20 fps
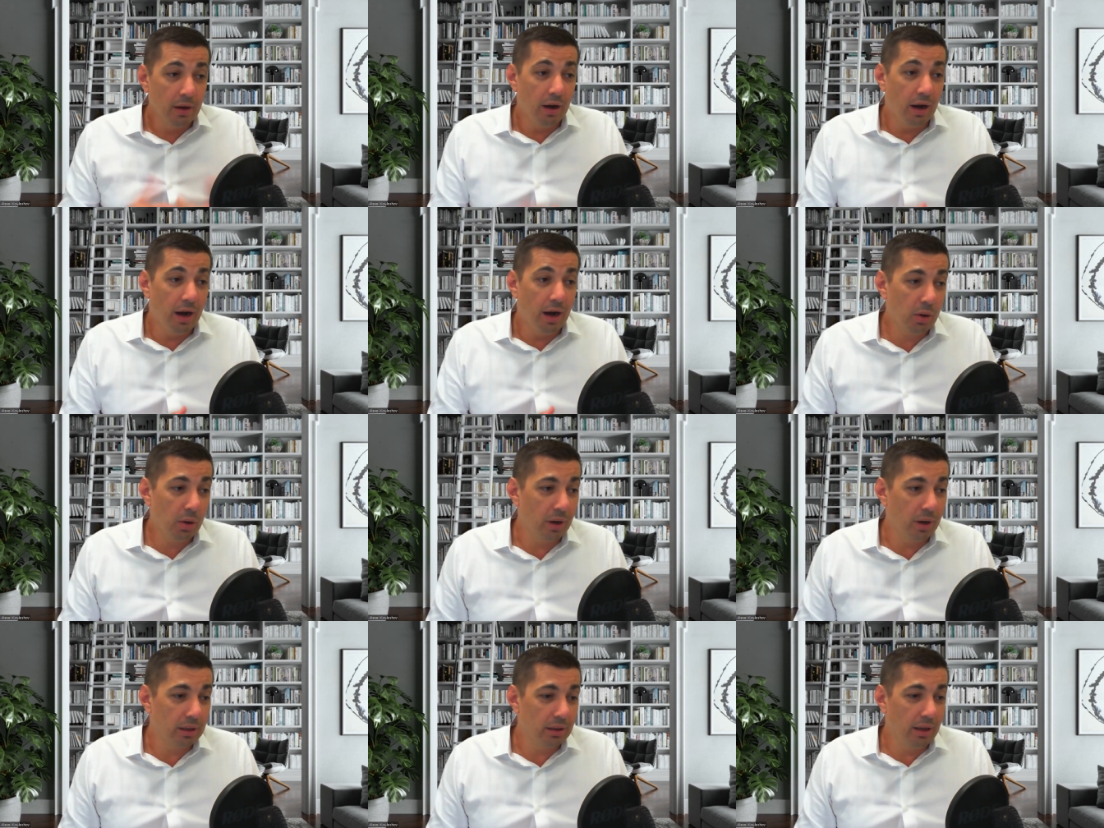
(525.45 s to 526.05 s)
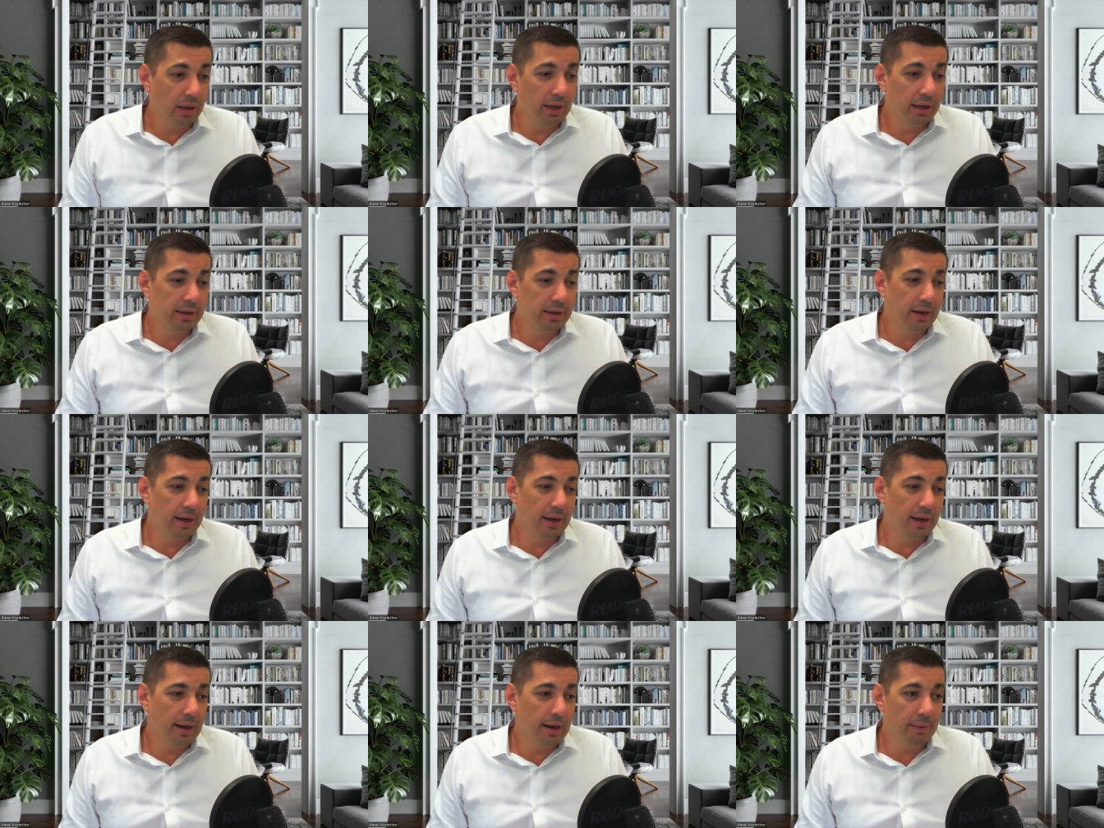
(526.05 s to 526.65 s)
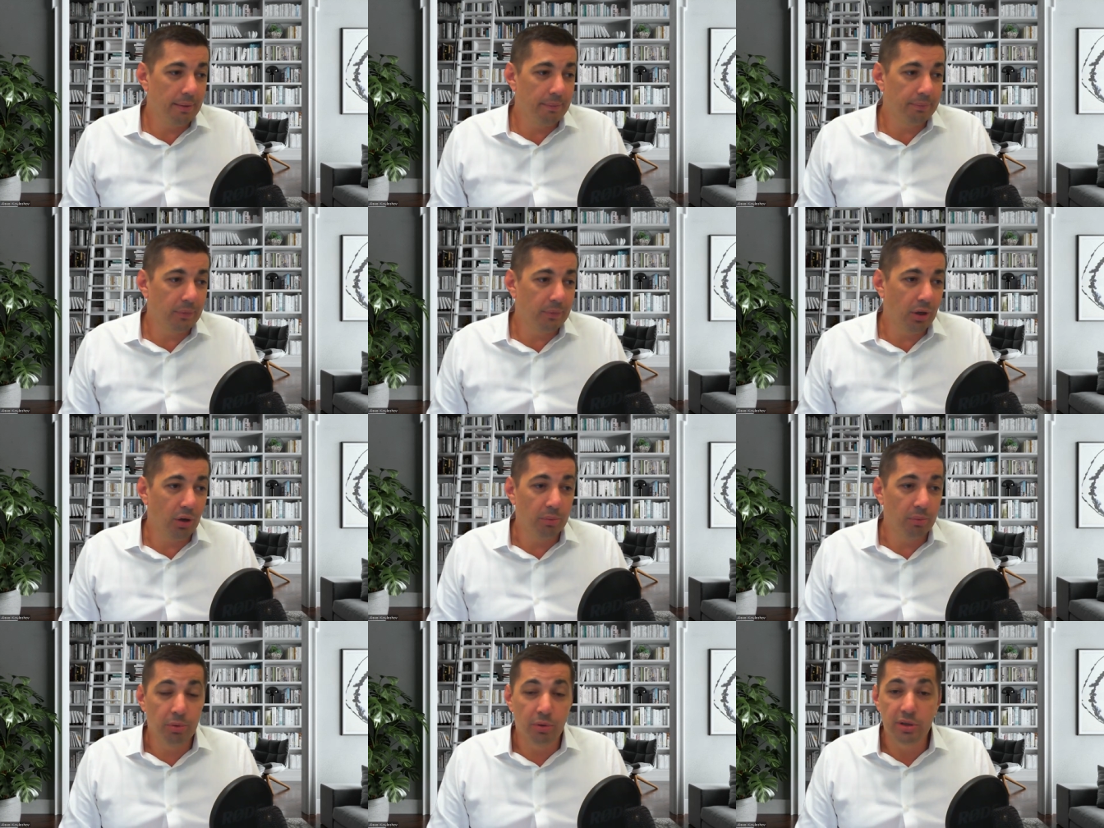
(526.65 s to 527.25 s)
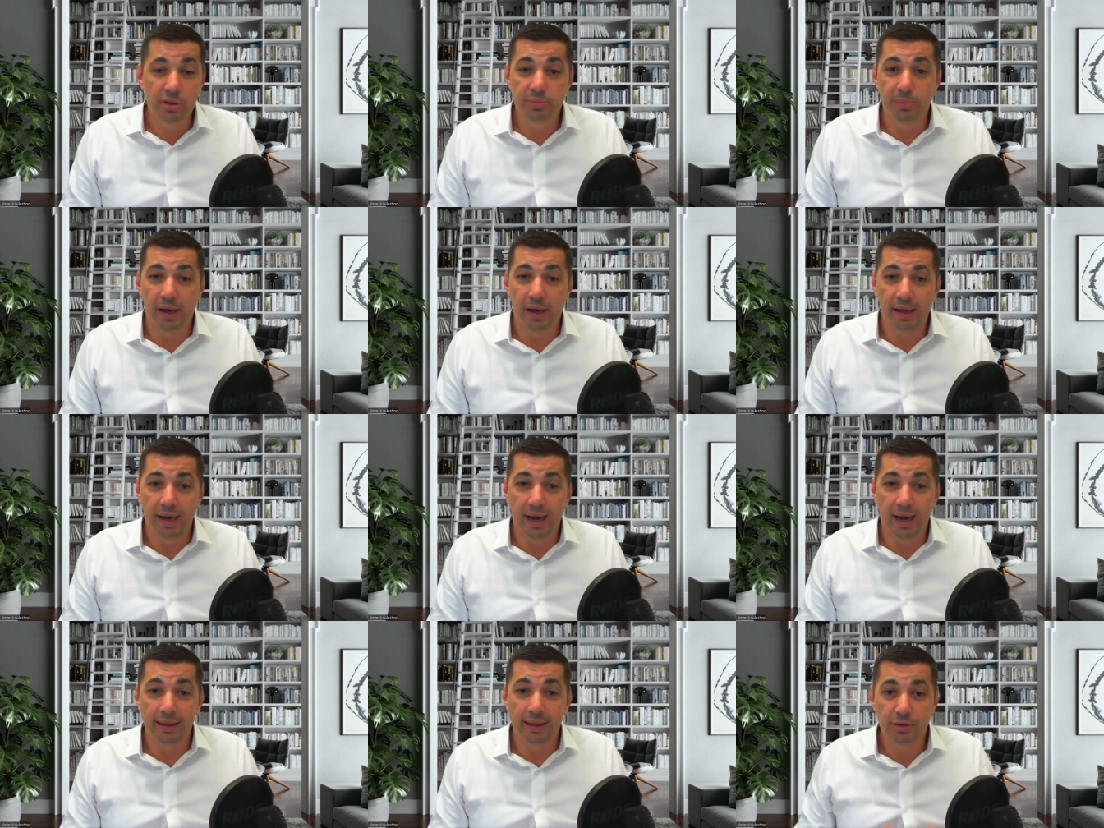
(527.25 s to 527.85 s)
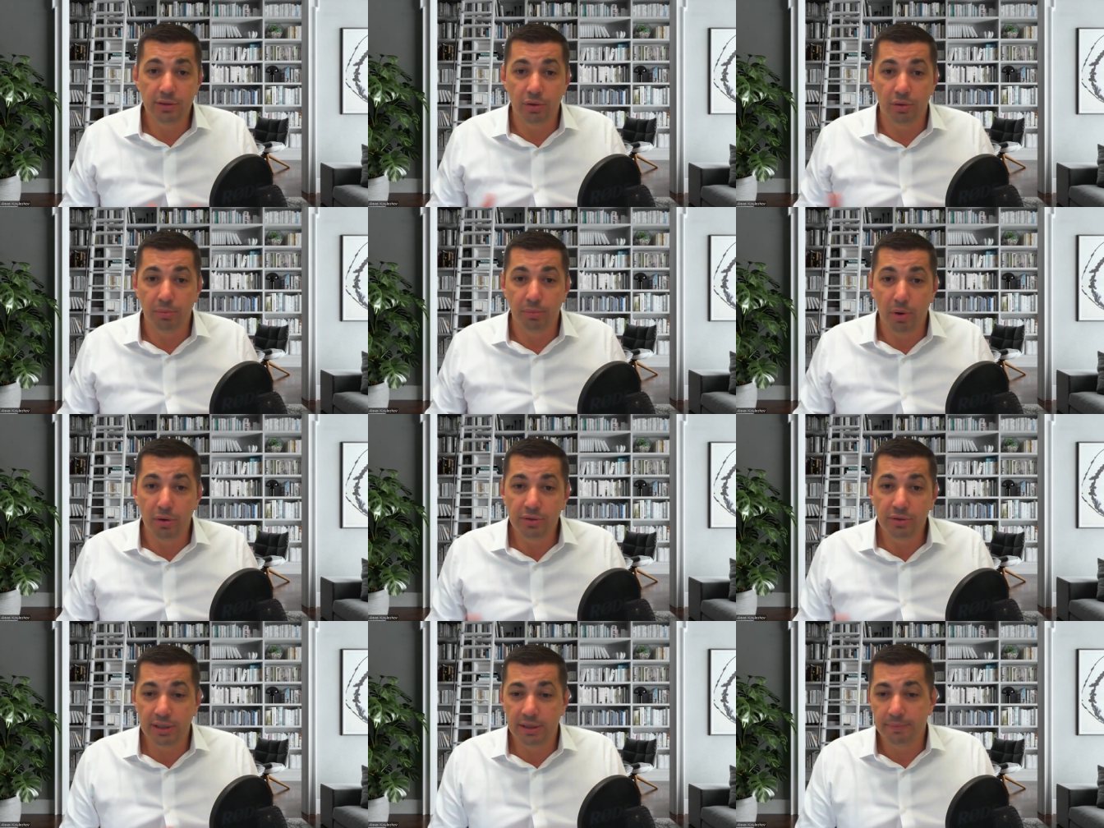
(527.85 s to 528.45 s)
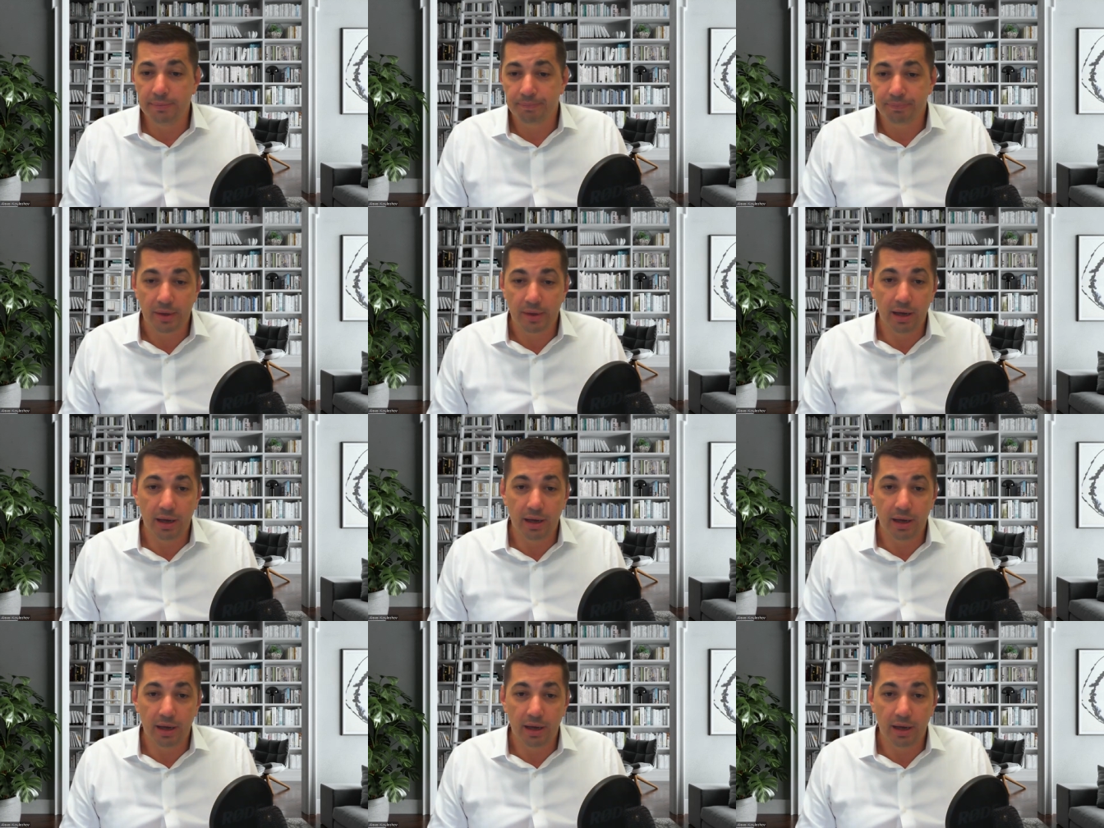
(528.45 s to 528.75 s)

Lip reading: I quite like books by Alex Hormozi,